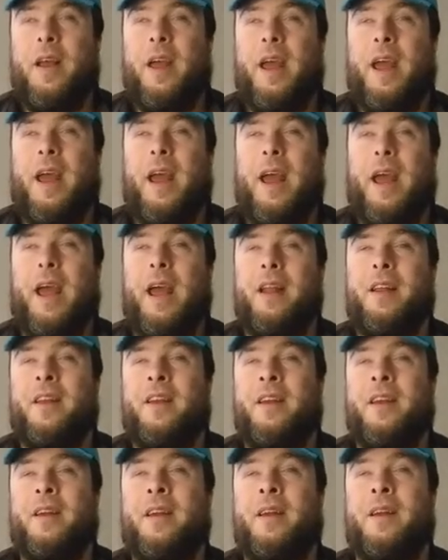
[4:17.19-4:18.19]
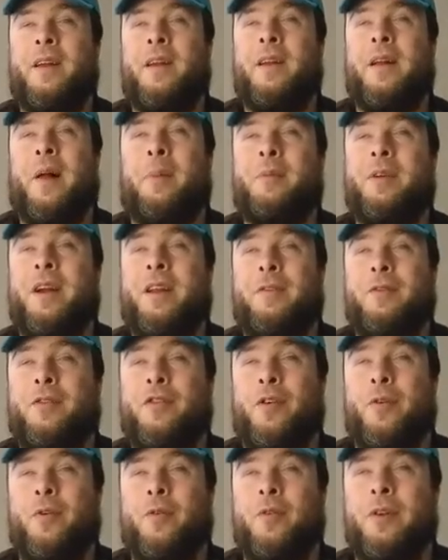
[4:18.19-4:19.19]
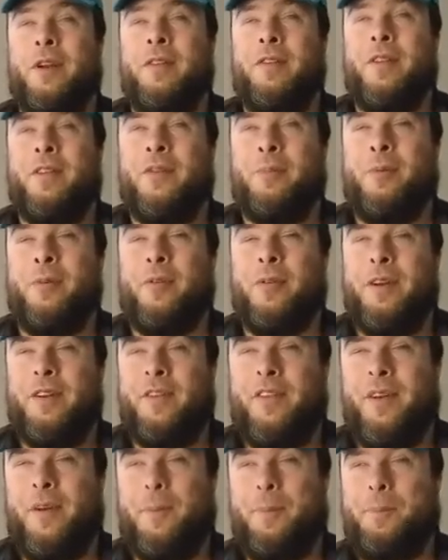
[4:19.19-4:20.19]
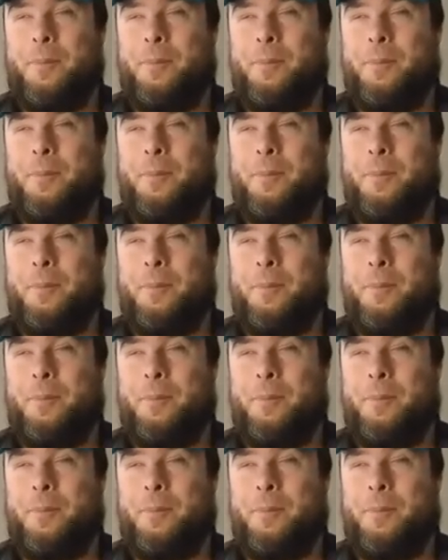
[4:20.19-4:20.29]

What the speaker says: And I'm kind of torn at this point.